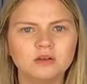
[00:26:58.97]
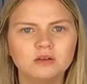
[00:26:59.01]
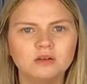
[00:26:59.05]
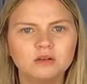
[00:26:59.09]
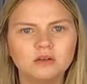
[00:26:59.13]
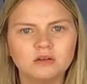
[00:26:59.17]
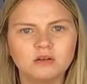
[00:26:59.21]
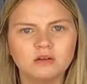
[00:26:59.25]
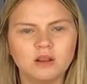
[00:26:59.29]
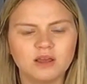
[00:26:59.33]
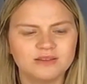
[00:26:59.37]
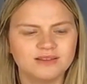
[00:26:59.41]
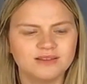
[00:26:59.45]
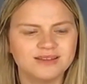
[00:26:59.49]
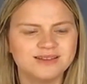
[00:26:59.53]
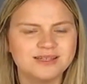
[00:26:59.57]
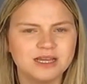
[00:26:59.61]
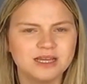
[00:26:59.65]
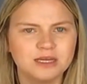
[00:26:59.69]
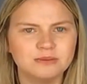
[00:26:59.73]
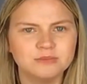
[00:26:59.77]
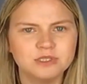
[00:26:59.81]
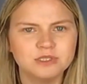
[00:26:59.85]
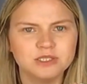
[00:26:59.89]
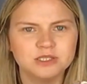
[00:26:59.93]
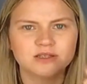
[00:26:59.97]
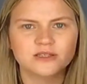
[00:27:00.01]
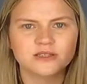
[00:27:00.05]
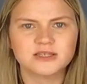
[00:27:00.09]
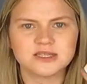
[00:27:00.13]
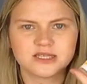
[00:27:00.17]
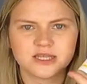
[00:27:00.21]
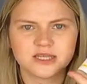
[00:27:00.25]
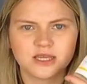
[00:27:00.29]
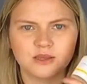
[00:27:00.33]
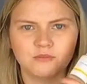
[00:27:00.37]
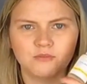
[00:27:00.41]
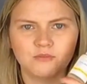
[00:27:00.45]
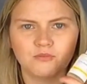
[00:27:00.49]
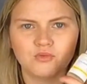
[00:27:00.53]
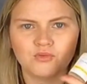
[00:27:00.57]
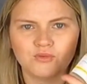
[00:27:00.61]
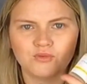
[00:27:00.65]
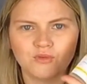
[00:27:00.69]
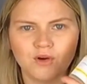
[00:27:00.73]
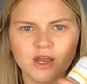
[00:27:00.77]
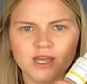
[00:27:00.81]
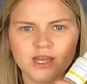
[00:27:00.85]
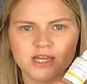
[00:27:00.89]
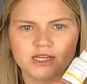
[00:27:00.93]
look like they're damaging the skin
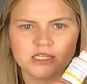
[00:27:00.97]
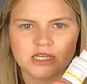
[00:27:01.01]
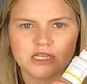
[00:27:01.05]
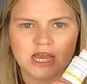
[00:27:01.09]
prior